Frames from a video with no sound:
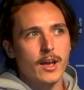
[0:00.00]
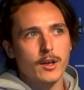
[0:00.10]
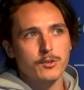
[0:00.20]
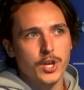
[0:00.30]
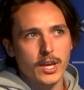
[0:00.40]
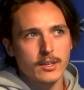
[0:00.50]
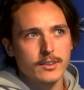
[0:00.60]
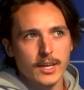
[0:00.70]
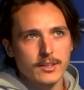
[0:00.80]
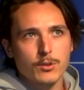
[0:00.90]
check
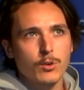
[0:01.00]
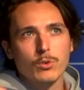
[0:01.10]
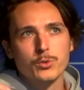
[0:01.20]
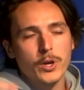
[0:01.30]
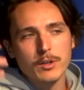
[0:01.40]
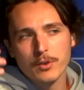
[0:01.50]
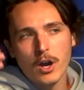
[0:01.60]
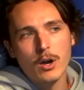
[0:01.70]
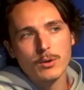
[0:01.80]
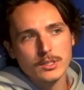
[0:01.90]
that 24
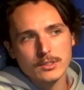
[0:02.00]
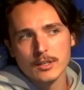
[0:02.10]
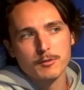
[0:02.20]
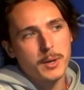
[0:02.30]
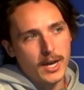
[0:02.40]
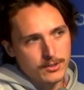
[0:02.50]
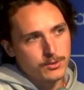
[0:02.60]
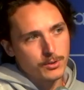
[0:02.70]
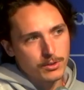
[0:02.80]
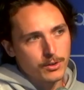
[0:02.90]
hours have passed on
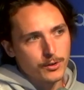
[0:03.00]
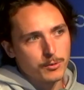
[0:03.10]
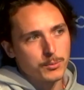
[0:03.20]
Ethereum,